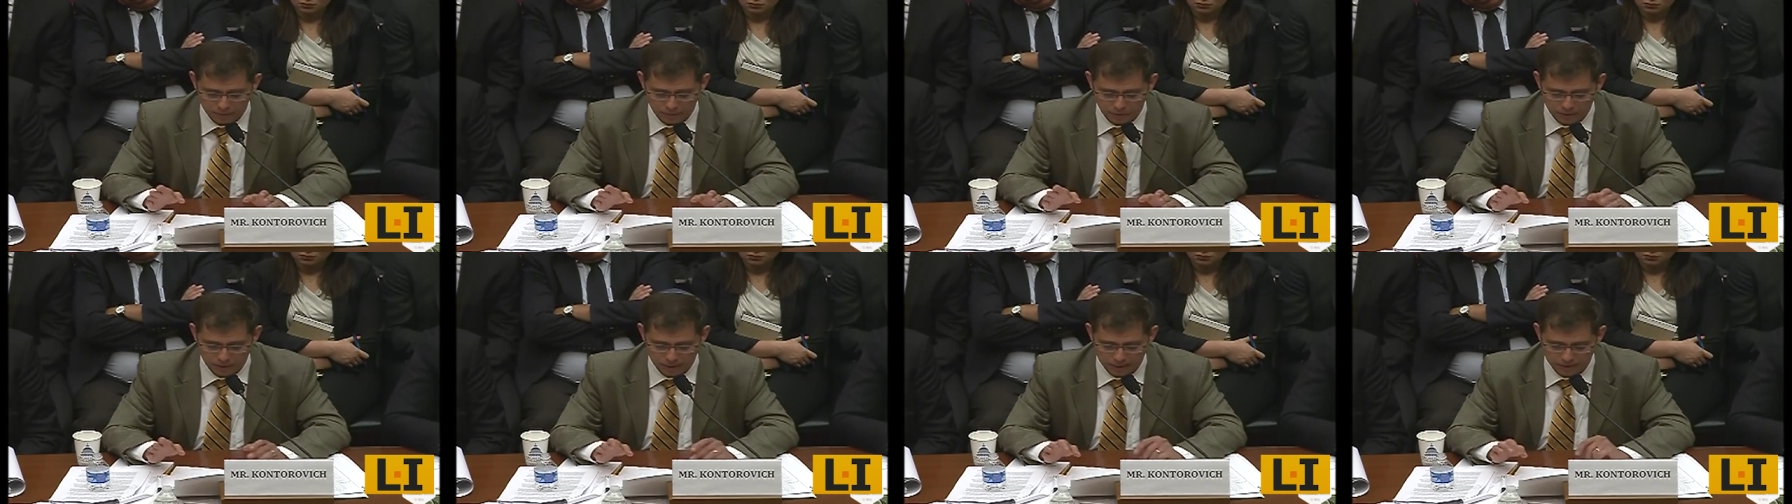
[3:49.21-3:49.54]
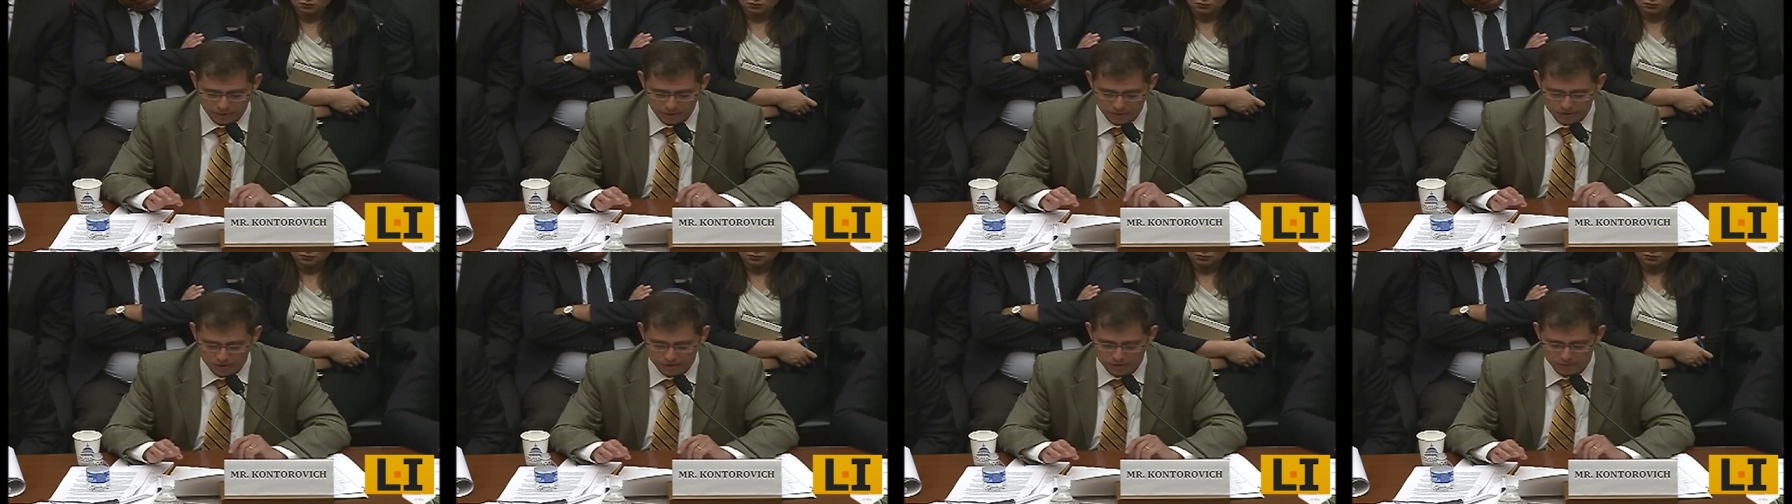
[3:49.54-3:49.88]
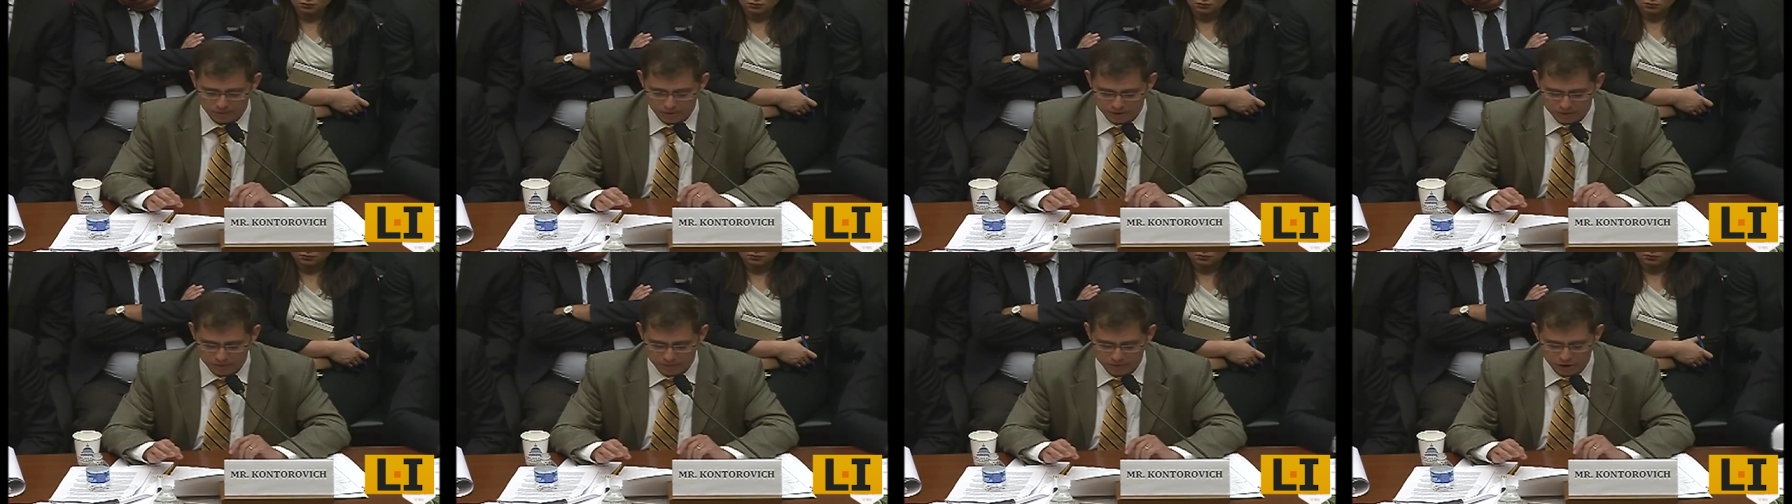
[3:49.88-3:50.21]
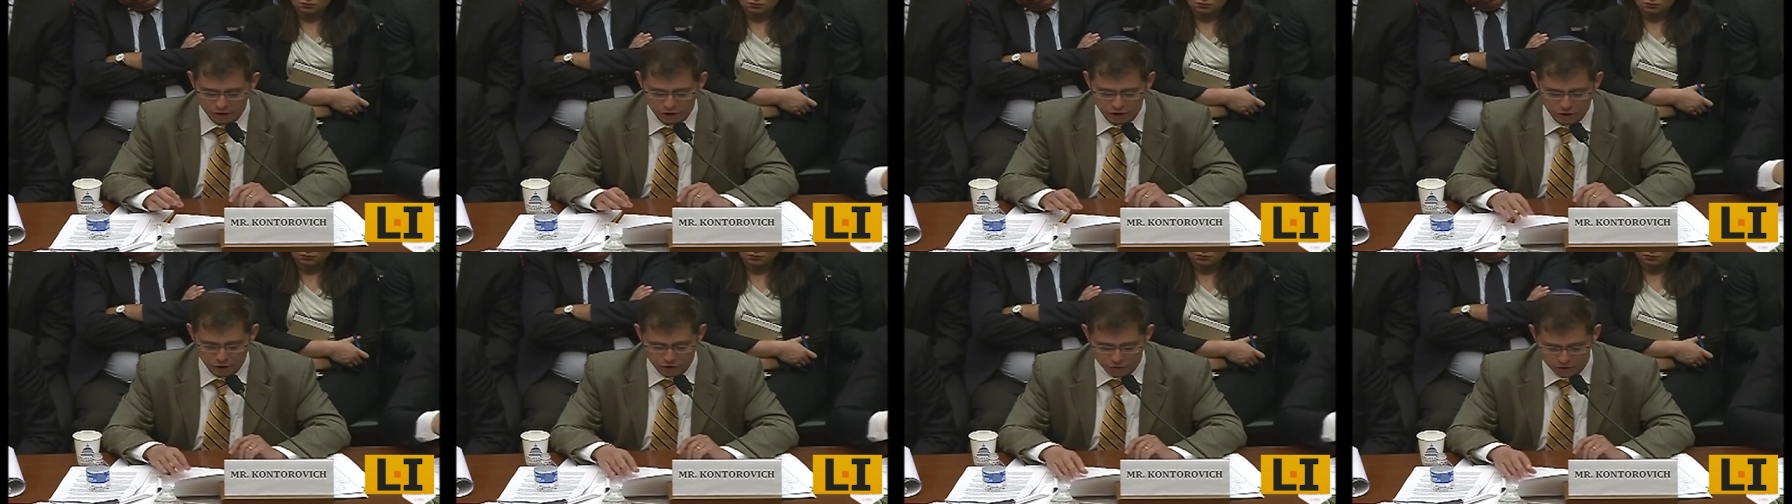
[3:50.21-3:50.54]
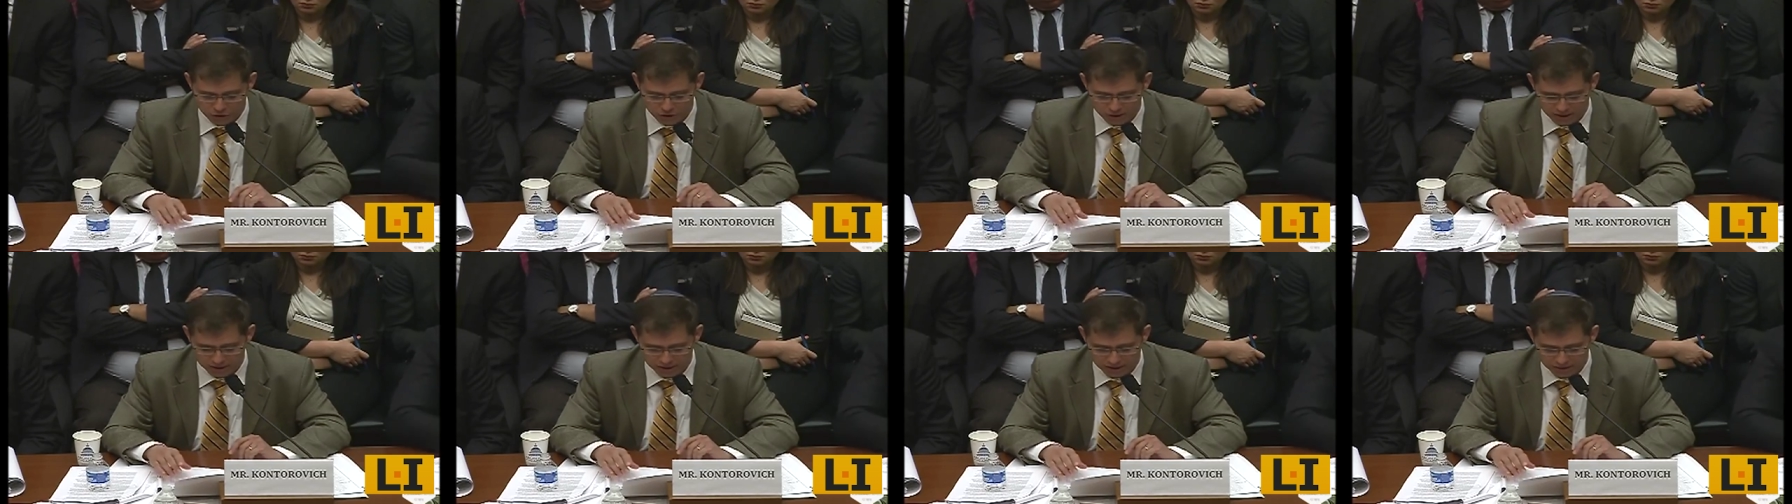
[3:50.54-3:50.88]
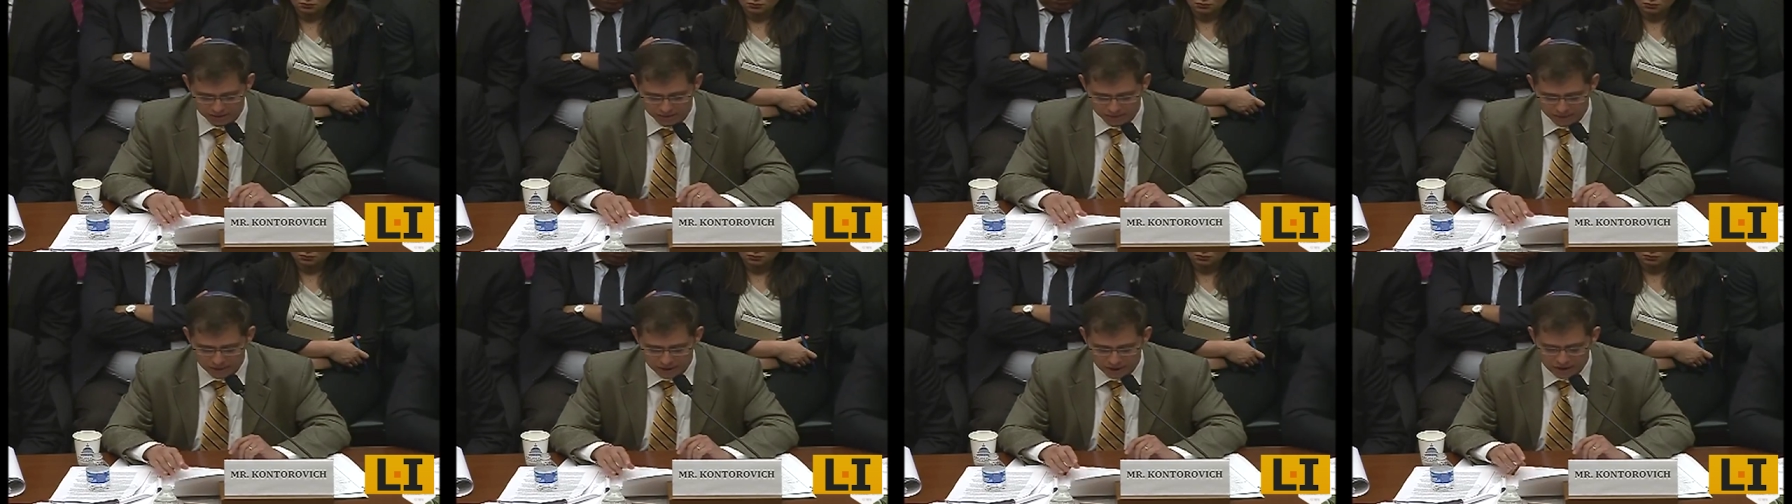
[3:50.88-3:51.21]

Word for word: parameters must be negotiated.